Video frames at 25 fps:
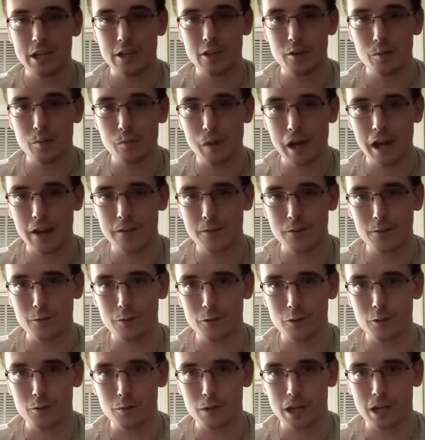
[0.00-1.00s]
make you mad for
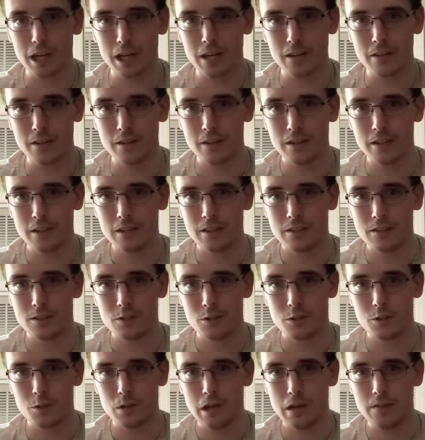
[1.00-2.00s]
a little while.
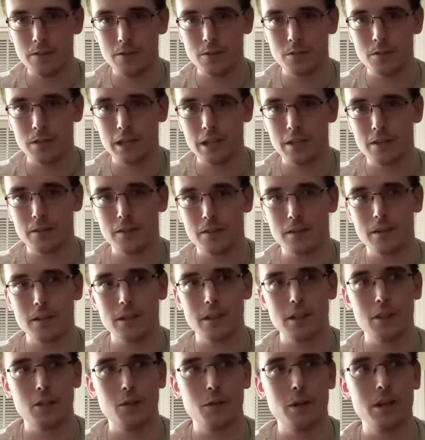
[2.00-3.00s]
So you have to like
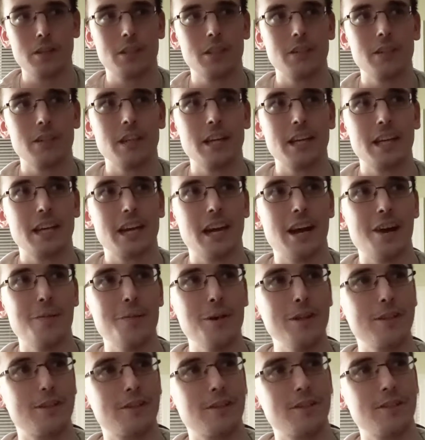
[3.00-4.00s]
question like how
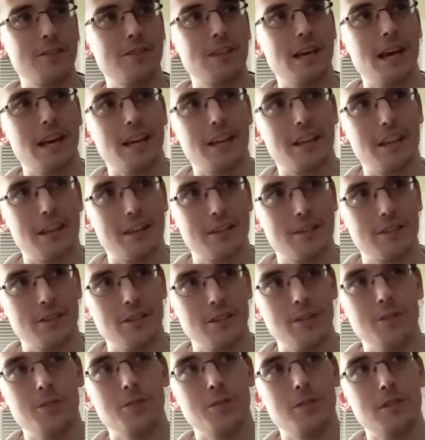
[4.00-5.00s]
much does that get
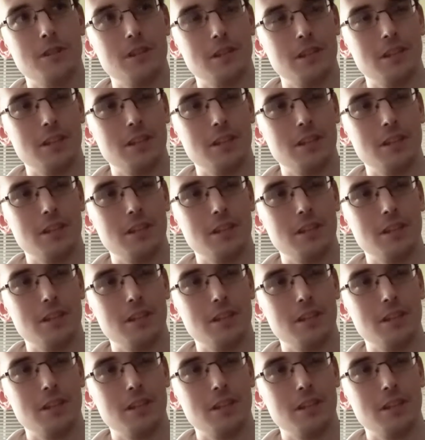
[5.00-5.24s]
to you?